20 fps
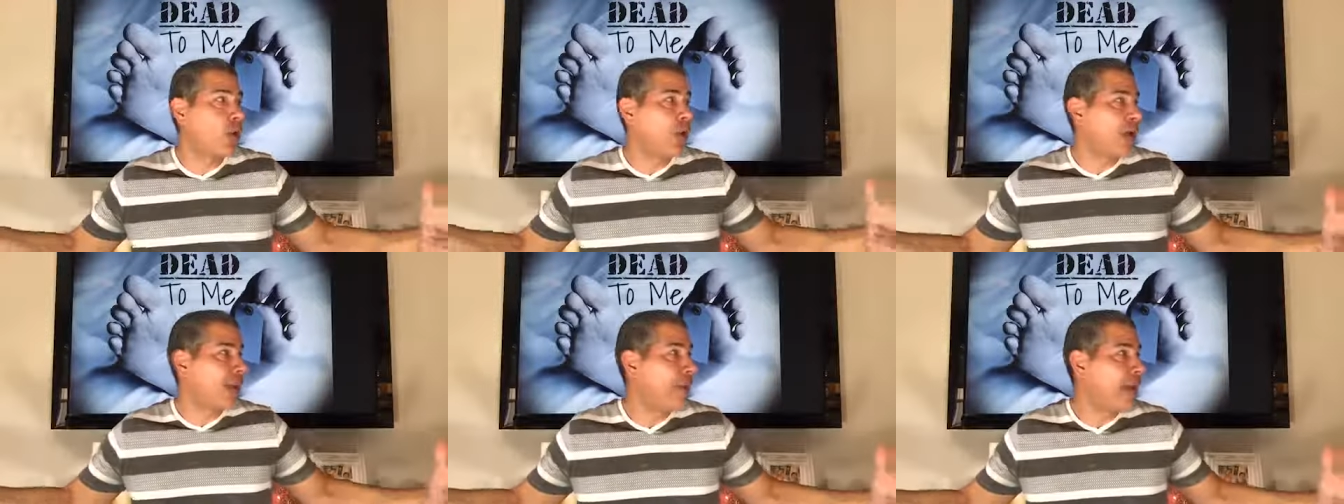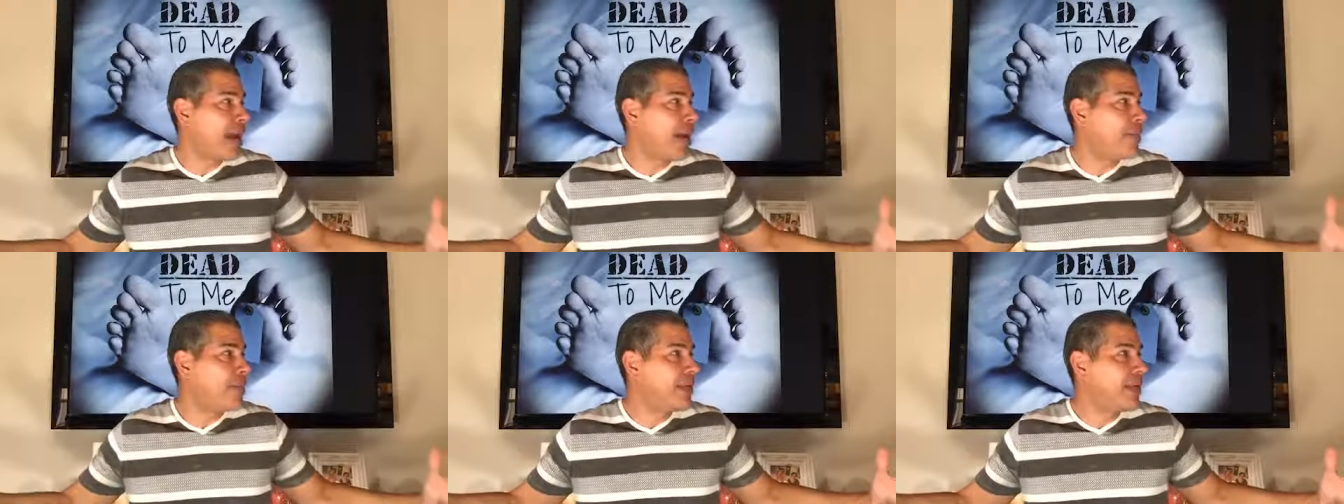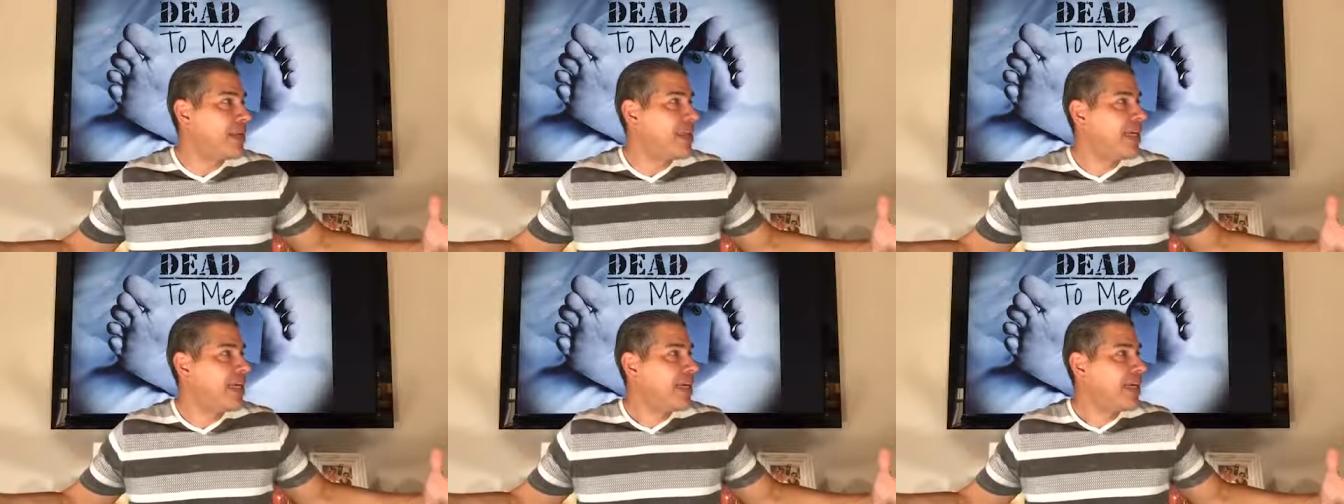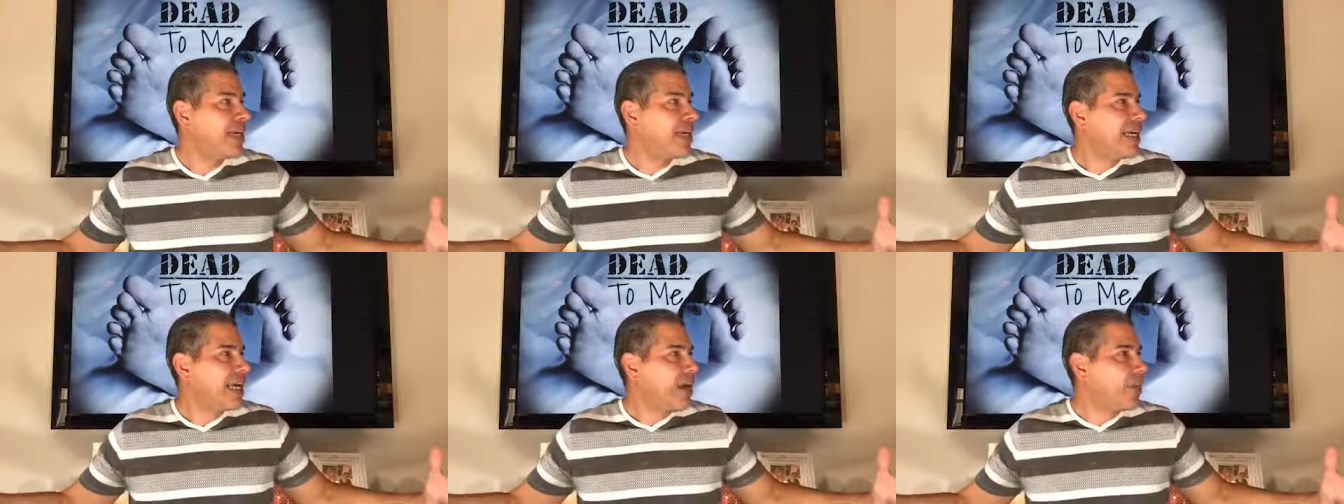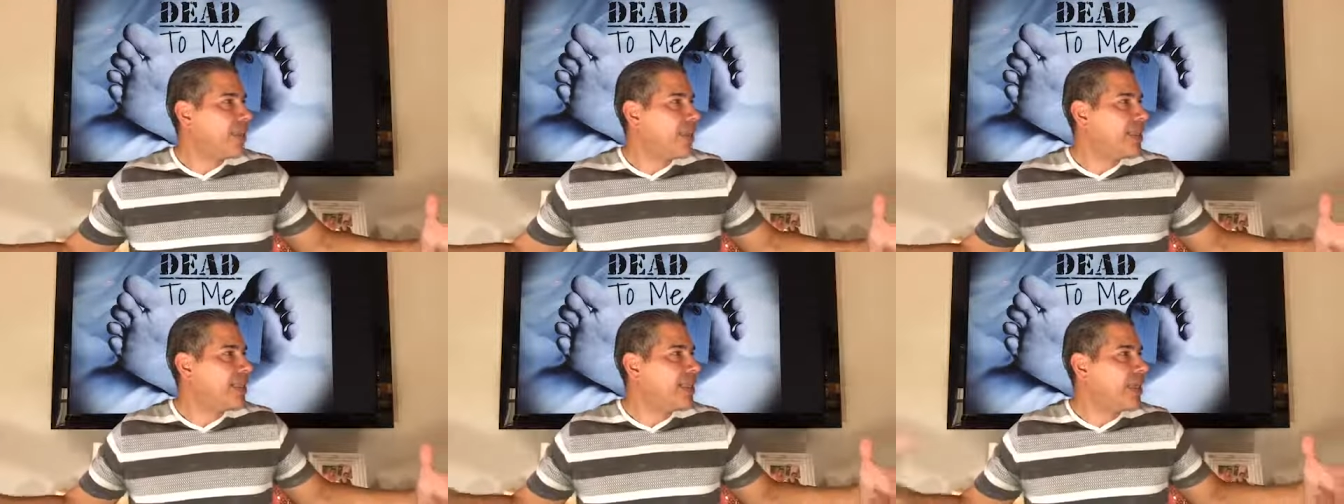commandments
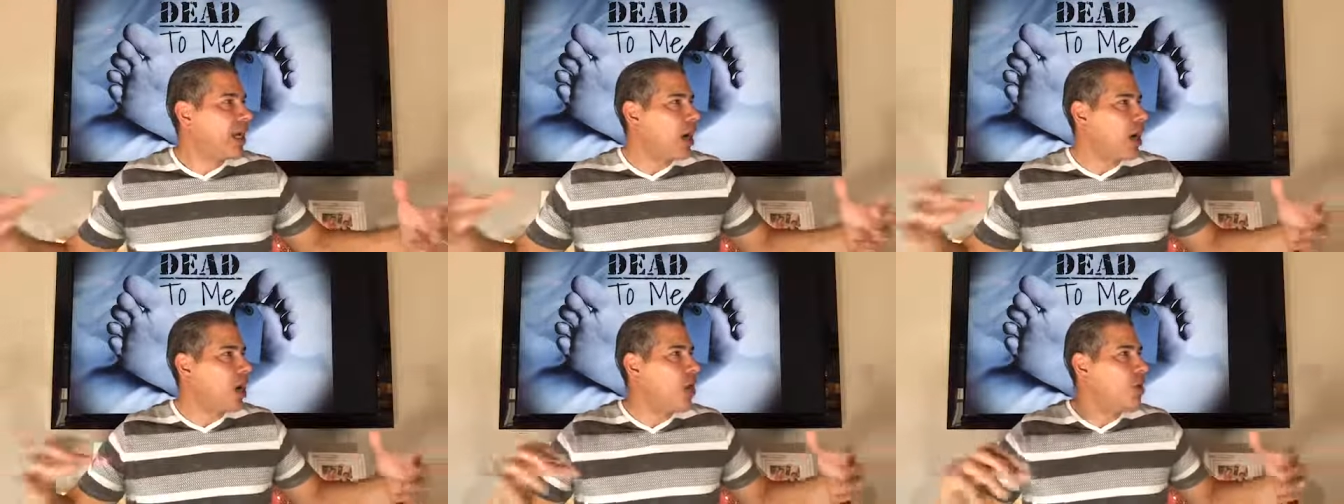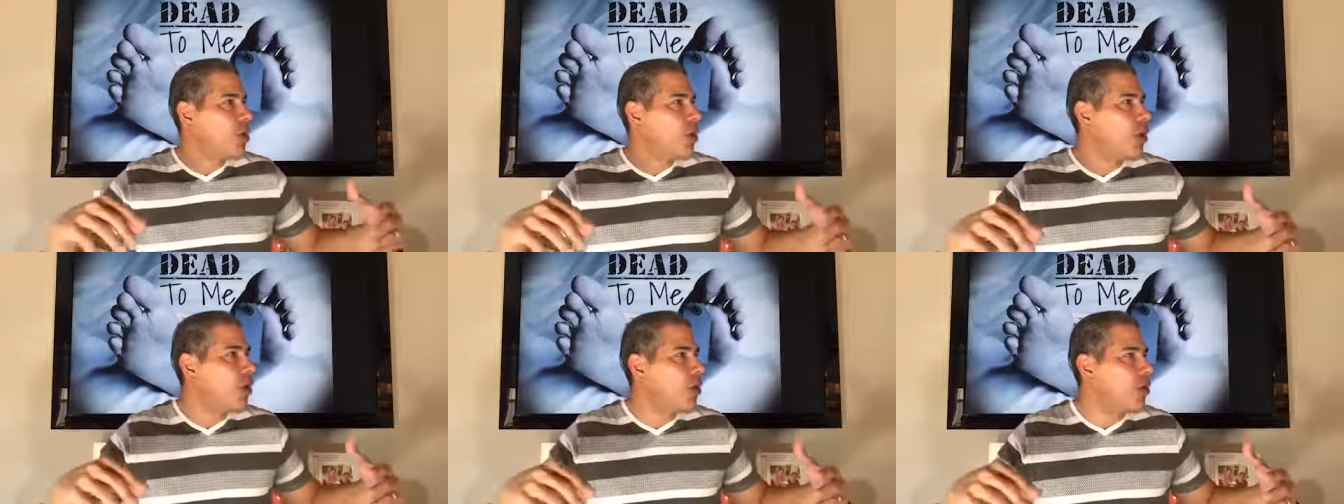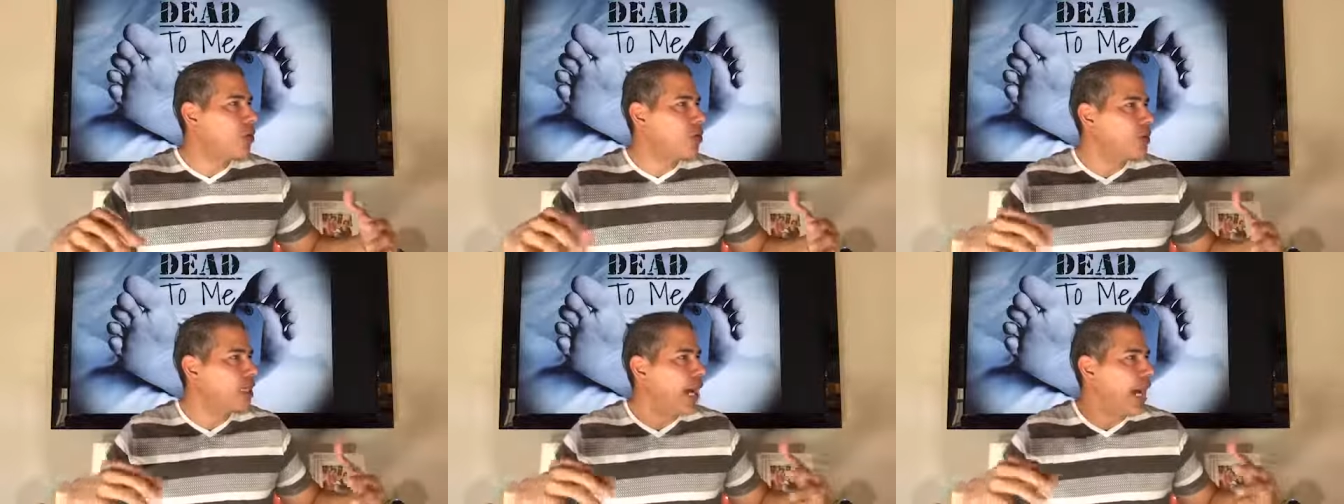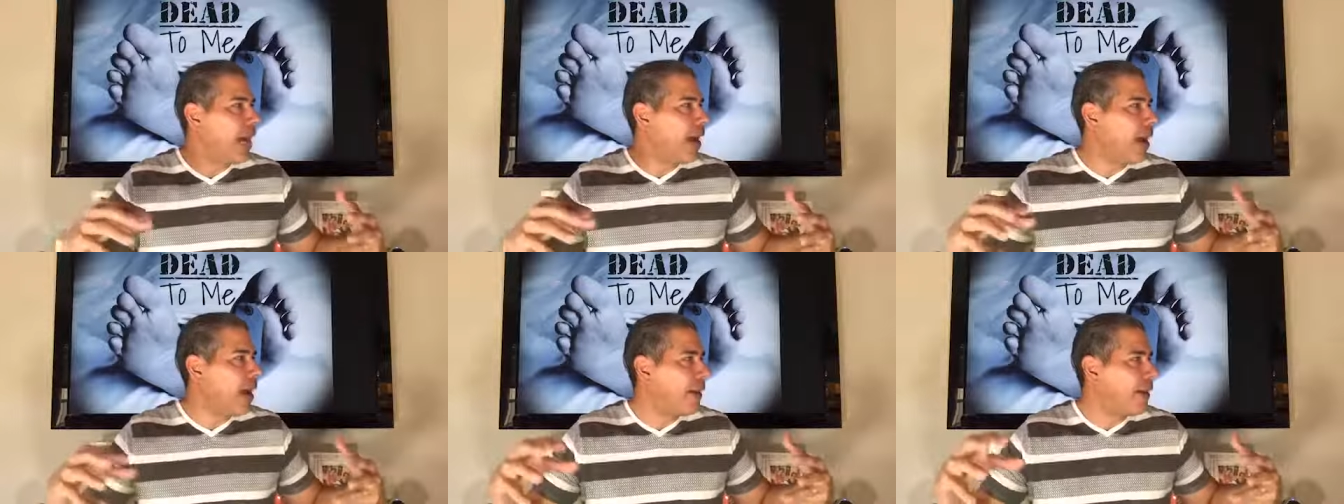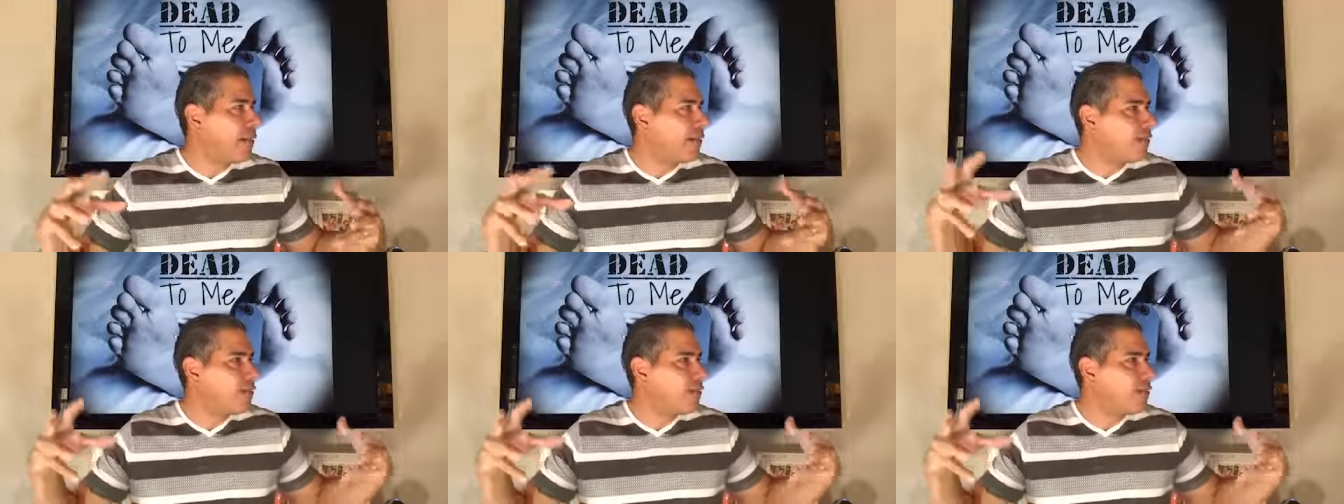and we think, oh, you know, uh,